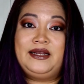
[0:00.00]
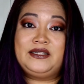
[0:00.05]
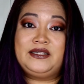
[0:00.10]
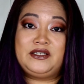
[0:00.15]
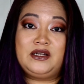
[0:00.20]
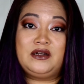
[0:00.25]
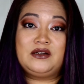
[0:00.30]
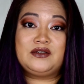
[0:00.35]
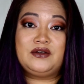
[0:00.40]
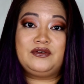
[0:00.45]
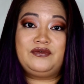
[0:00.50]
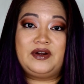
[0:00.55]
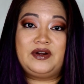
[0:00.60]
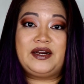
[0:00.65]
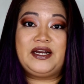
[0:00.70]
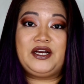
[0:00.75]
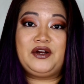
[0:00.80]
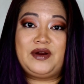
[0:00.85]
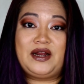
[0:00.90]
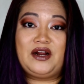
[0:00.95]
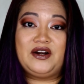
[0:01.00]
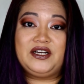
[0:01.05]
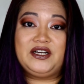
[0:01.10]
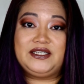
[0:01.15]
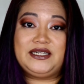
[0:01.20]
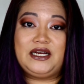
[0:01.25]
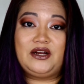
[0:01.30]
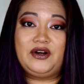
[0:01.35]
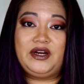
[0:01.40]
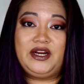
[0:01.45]
It's also very crowded
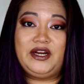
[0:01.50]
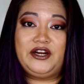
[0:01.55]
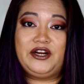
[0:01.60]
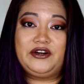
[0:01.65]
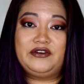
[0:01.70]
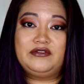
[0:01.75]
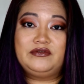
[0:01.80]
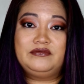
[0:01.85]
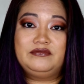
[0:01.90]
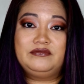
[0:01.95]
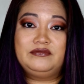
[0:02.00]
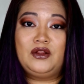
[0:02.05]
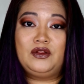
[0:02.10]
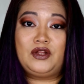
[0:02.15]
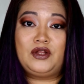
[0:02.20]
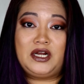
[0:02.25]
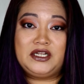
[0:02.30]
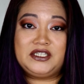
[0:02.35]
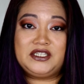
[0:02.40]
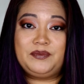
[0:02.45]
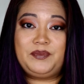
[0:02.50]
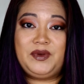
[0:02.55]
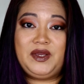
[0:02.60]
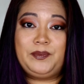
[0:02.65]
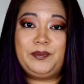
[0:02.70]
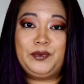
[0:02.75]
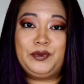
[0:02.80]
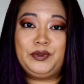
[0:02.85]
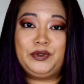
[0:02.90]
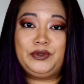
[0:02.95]
down here. Lots of
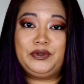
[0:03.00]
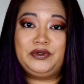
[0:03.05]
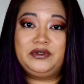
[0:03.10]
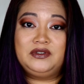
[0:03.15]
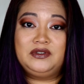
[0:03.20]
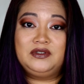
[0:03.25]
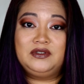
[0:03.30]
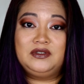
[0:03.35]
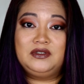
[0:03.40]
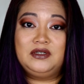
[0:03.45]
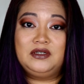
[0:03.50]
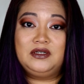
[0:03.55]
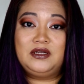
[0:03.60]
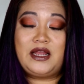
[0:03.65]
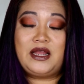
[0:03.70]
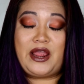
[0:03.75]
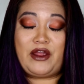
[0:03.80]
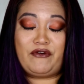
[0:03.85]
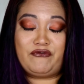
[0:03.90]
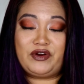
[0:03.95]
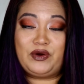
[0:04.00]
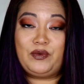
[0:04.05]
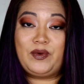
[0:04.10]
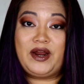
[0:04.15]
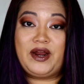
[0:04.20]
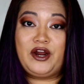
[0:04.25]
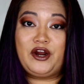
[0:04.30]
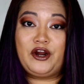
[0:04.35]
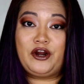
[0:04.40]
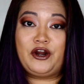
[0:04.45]
people
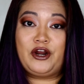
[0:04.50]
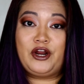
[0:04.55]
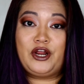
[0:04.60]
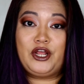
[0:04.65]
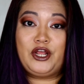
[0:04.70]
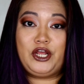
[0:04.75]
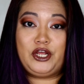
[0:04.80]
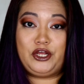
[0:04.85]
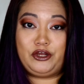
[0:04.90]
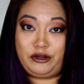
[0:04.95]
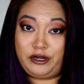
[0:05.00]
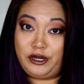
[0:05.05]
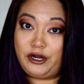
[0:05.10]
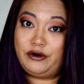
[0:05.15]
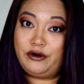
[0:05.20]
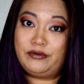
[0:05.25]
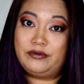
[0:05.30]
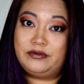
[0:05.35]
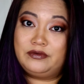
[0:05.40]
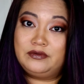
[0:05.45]
everywhere you go.